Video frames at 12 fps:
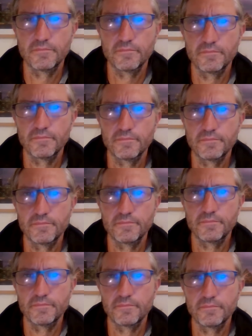
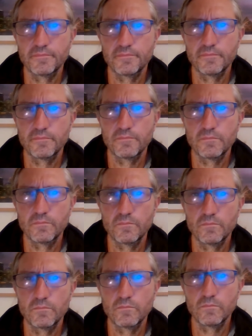
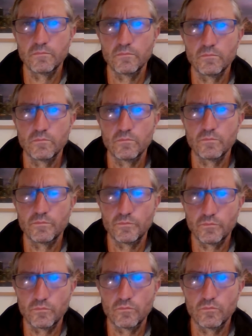
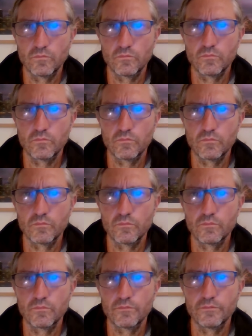
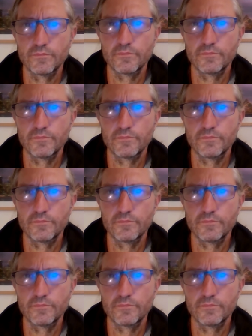This person isn't speaking.